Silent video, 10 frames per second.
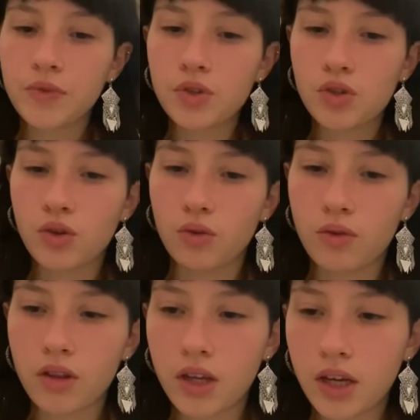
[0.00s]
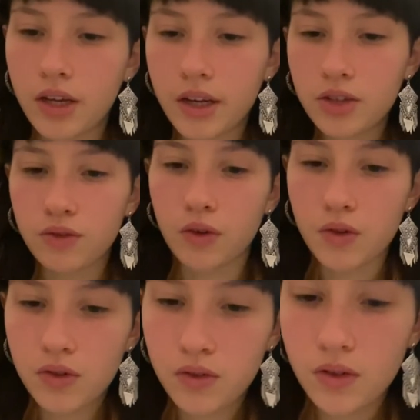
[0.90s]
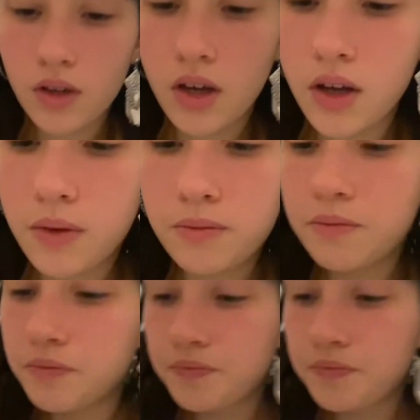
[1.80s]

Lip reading: So then intervals. An